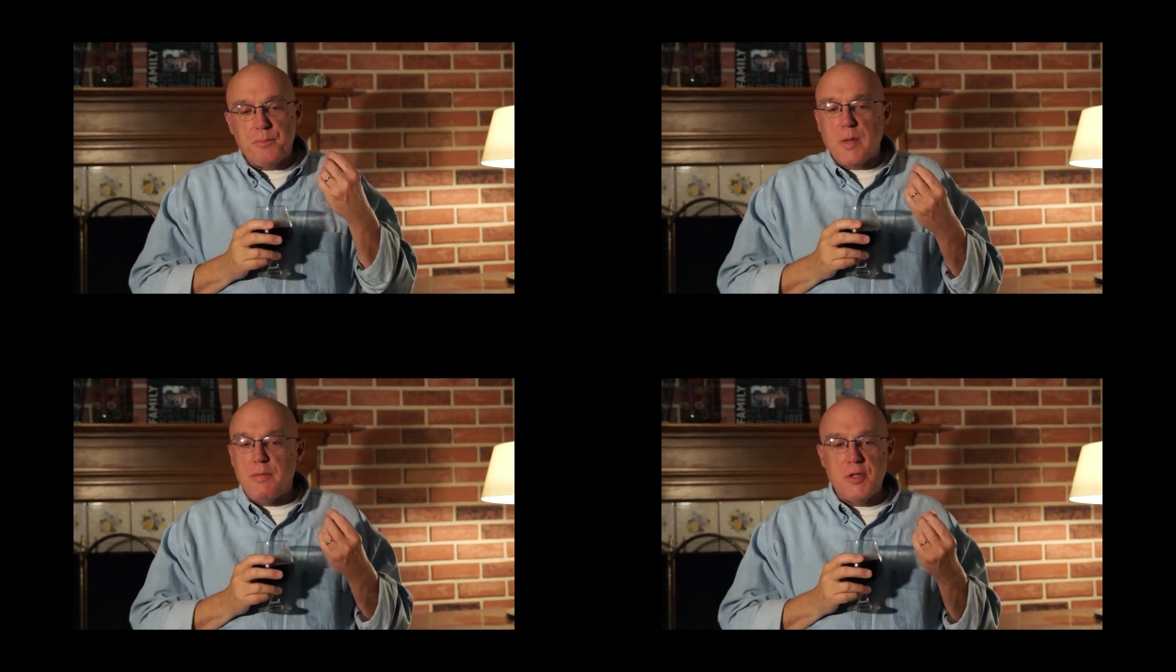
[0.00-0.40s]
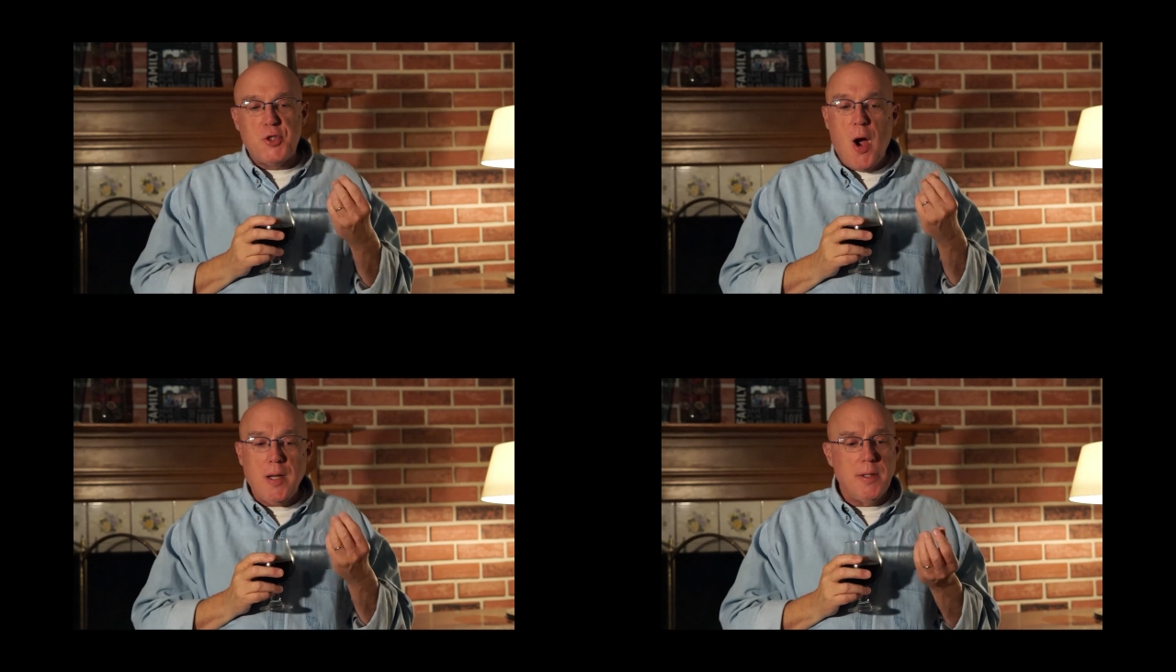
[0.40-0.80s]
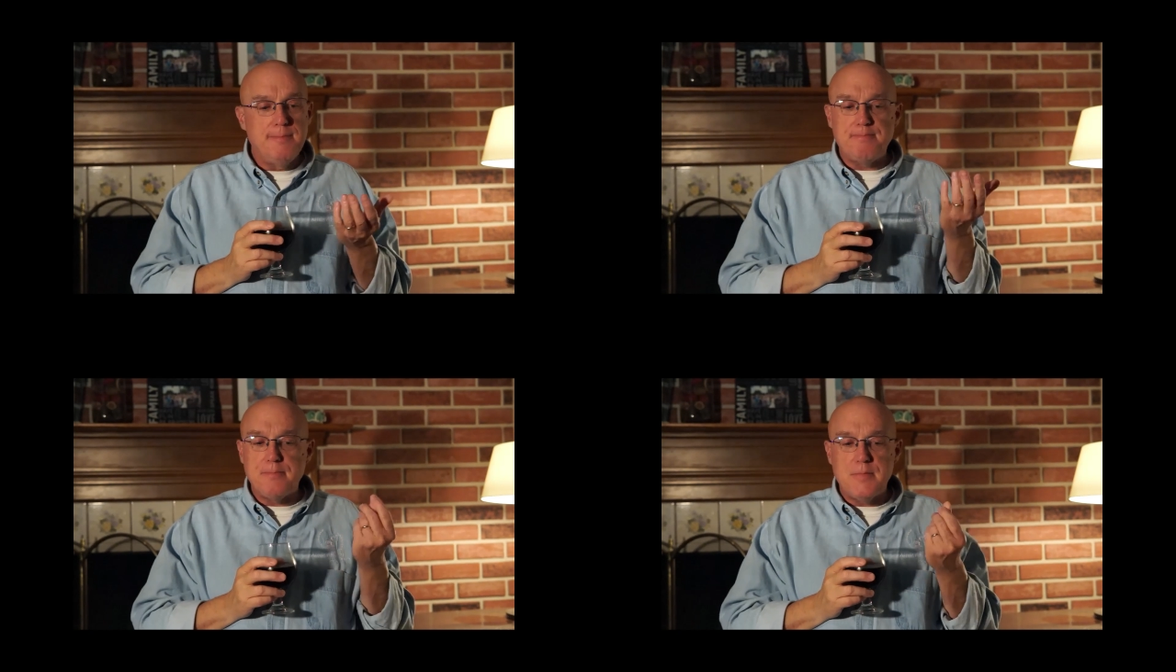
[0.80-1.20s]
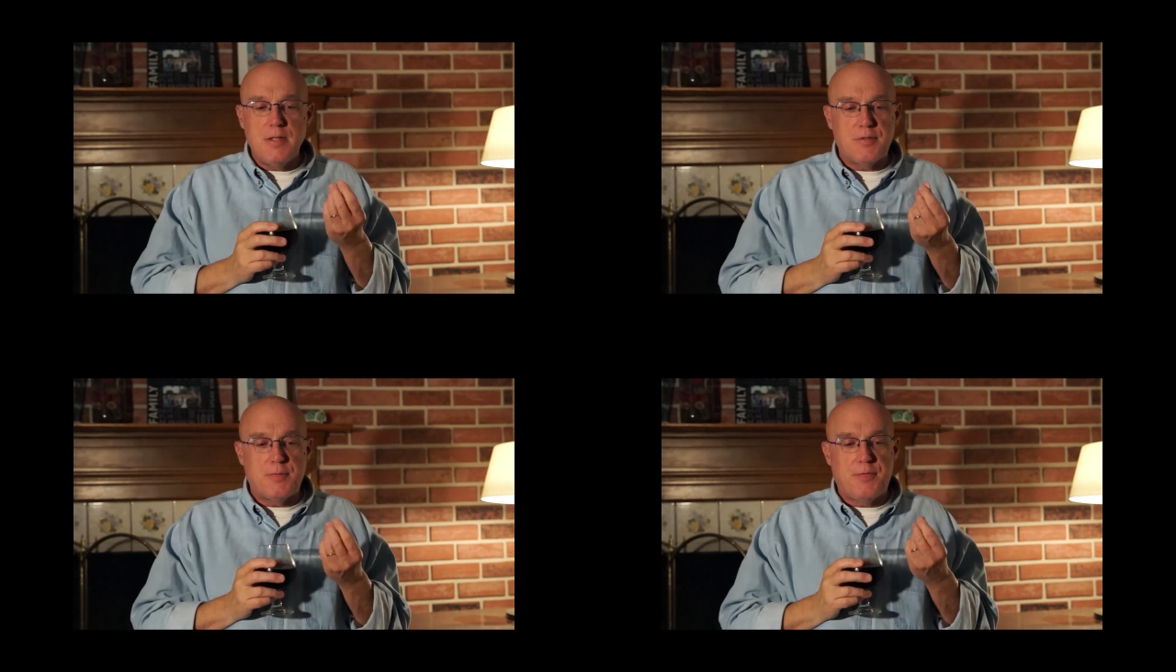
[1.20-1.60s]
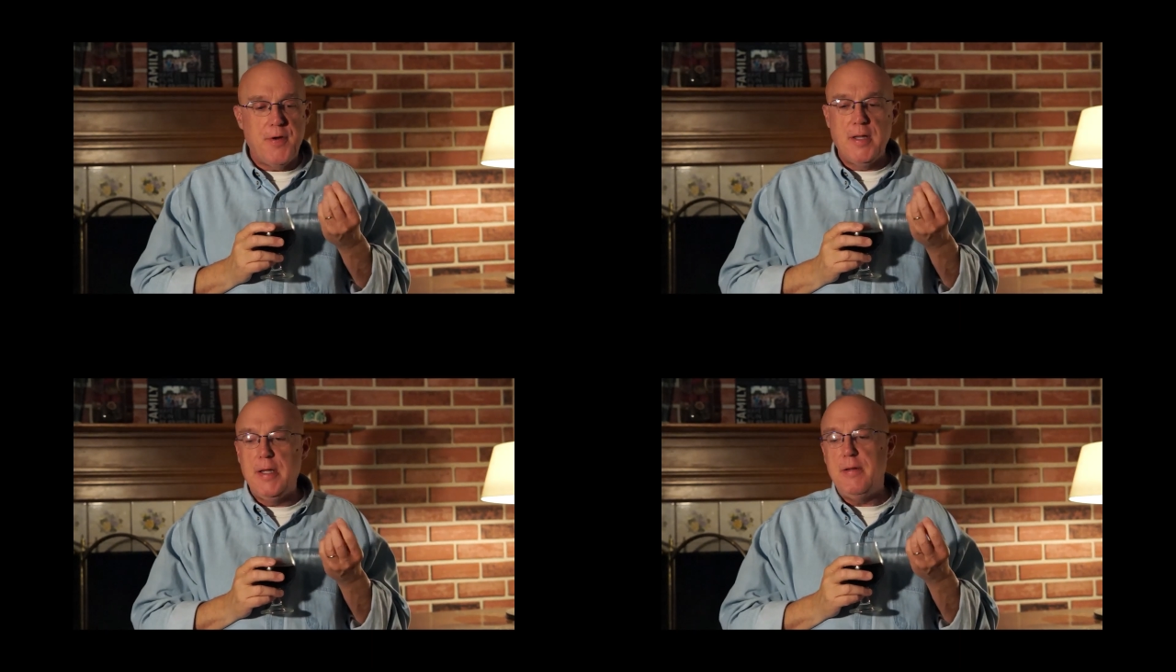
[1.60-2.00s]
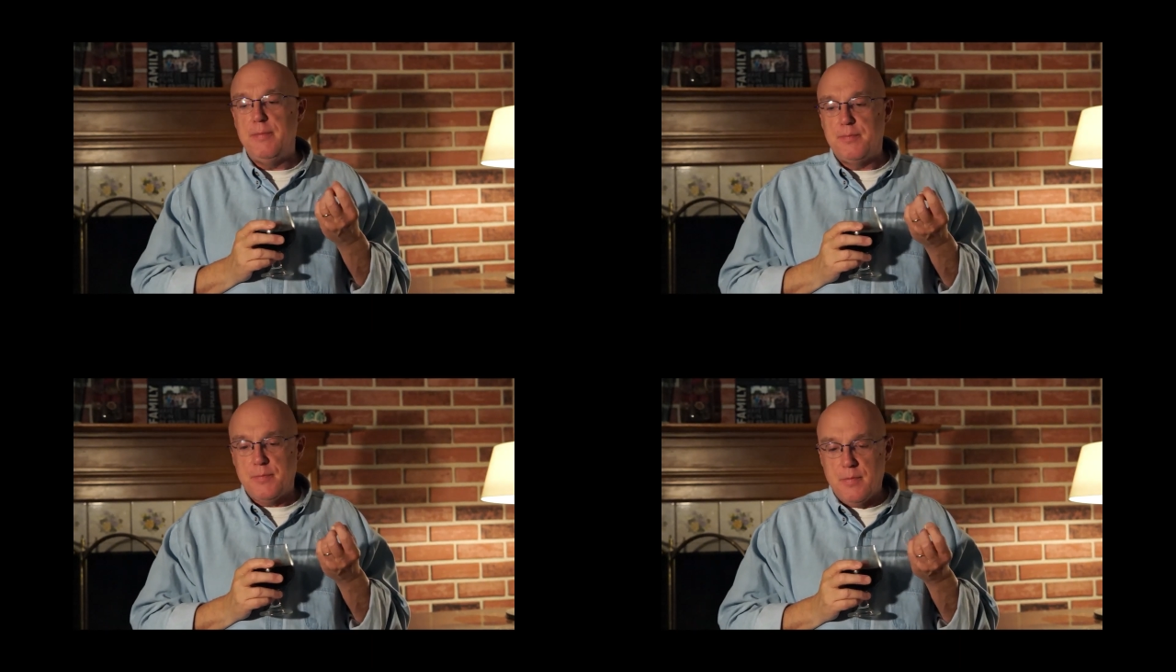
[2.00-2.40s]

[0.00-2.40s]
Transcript: The chocolate is fairly